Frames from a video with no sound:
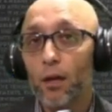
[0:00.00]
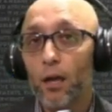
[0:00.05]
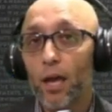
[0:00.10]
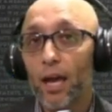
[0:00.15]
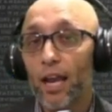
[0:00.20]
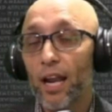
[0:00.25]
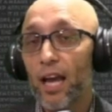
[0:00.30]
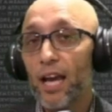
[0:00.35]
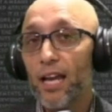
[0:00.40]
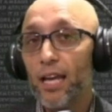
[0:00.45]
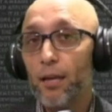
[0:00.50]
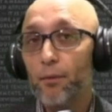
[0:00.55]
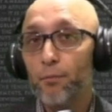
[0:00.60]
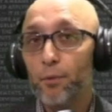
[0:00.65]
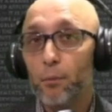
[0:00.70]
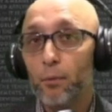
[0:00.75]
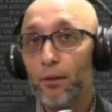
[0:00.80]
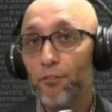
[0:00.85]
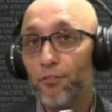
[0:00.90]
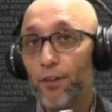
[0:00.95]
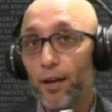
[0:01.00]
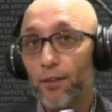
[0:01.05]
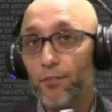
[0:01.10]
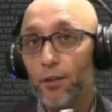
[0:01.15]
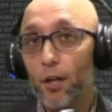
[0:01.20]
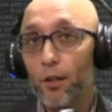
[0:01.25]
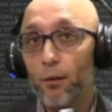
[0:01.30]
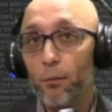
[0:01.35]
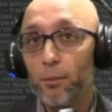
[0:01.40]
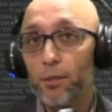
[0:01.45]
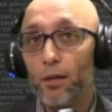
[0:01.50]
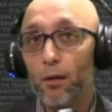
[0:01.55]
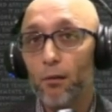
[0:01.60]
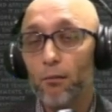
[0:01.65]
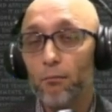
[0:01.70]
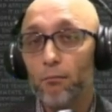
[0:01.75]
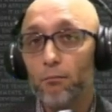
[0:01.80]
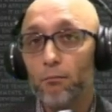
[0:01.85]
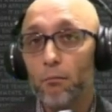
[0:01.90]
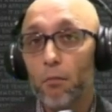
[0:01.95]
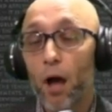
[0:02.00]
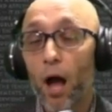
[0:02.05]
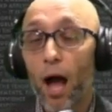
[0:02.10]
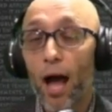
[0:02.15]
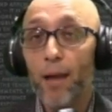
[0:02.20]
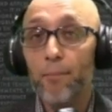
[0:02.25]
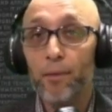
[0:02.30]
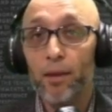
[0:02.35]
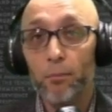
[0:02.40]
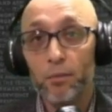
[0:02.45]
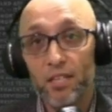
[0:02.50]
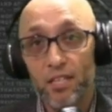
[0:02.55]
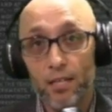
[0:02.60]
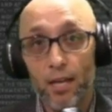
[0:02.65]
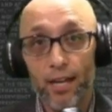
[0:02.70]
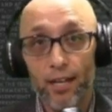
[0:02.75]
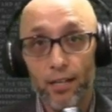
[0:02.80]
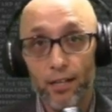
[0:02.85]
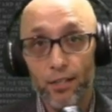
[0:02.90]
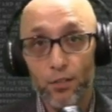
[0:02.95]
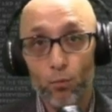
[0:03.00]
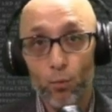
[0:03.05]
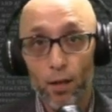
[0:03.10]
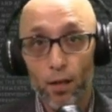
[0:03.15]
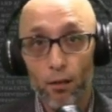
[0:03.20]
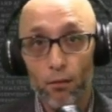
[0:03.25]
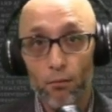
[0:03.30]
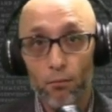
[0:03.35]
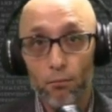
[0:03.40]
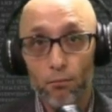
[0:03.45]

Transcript: and I give them a $5 bill, I may be cited as well.